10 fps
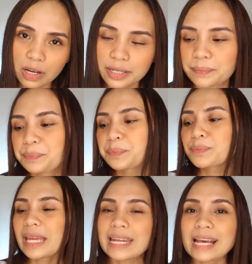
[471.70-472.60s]
on.
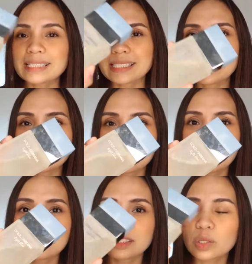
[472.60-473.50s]
Next is
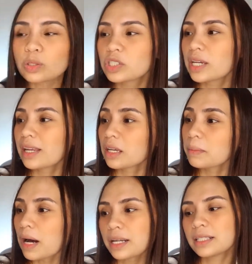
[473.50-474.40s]
this Dolce and
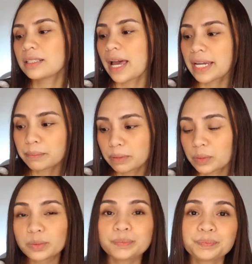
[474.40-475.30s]
Gabbana Light
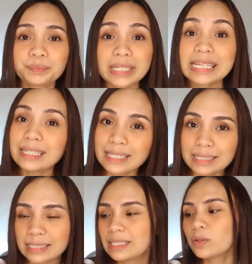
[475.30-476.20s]
Blue
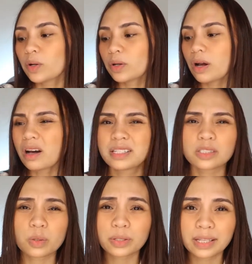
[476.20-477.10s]
EDT or Eau de
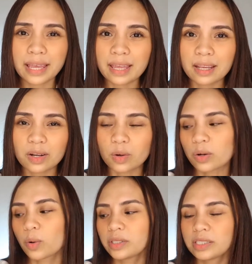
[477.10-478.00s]
Toilette
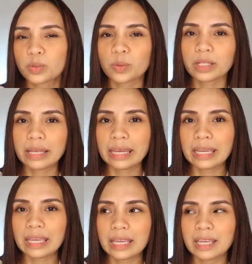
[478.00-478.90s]
or Eau de
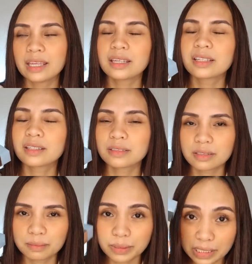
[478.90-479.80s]
Toilette.
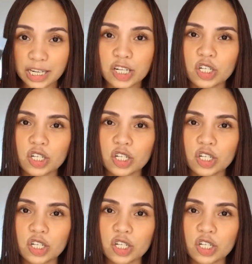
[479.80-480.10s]
So